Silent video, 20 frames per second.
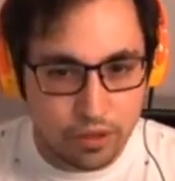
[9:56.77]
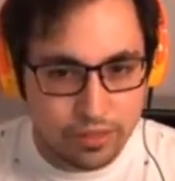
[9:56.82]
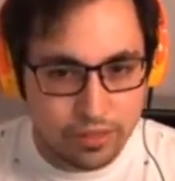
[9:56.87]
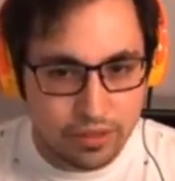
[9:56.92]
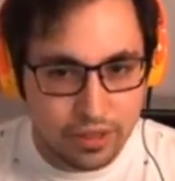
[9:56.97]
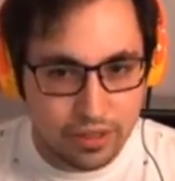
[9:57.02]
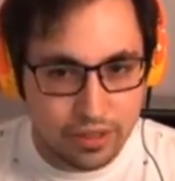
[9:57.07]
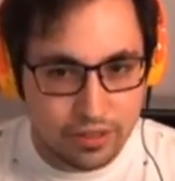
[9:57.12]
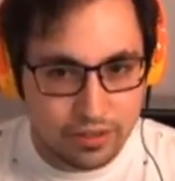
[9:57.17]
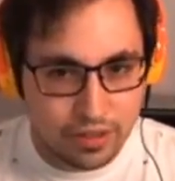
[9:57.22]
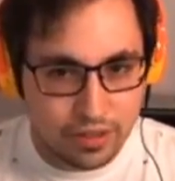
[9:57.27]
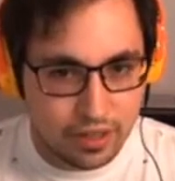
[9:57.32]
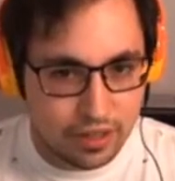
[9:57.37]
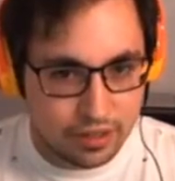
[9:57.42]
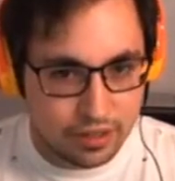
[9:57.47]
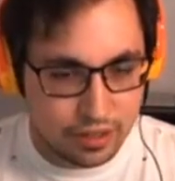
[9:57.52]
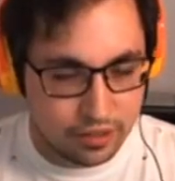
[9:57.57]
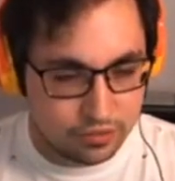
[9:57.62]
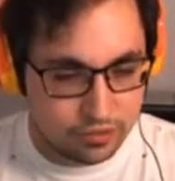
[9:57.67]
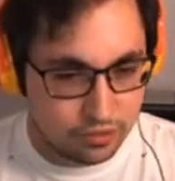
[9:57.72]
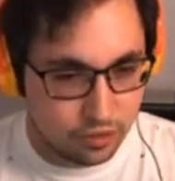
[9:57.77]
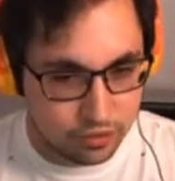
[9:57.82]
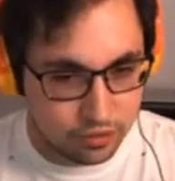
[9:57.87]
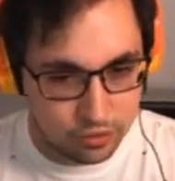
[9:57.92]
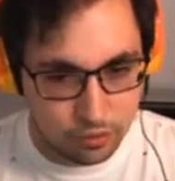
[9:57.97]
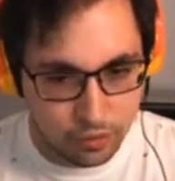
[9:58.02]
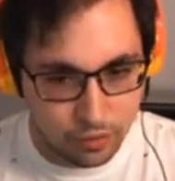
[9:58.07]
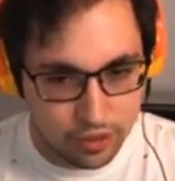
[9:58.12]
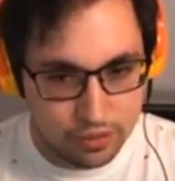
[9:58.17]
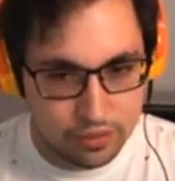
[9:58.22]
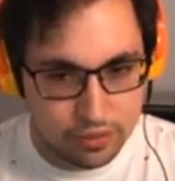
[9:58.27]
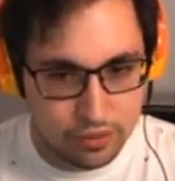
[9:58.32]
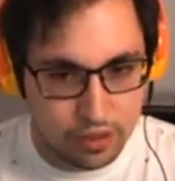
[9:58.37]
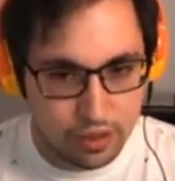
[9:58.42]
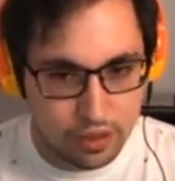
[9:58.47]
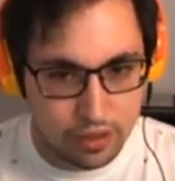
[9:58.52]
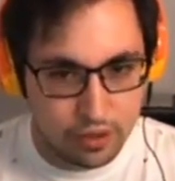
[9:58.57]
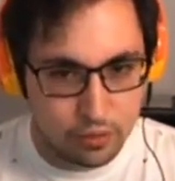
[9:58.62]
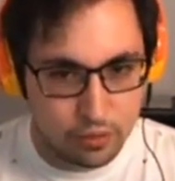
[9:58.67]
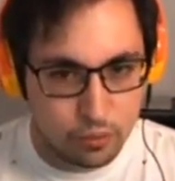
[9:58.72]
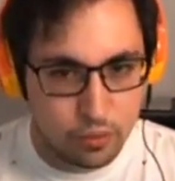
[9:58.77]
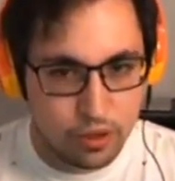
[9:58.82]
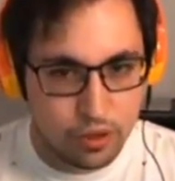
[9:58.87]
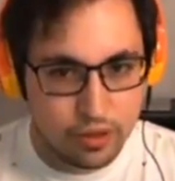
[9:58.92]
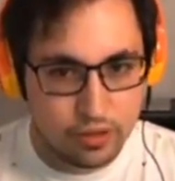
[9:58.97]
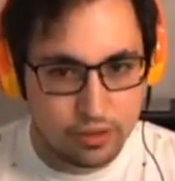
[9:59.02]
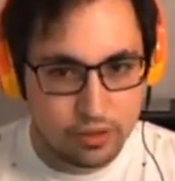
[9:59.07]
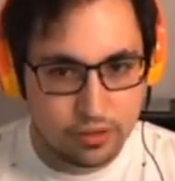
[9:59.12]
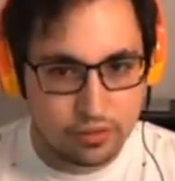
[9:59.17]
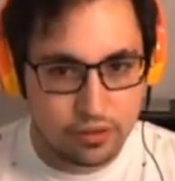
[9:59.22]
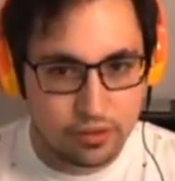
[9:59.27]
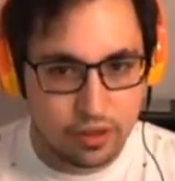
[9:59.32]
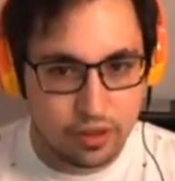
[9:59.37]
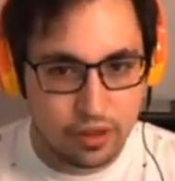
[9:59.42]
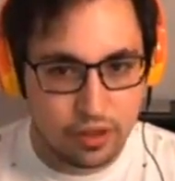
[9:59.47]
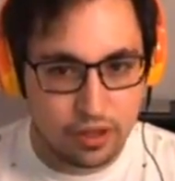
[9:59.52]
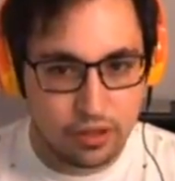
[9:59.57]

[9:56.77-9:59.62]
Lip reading: one thing that I started with was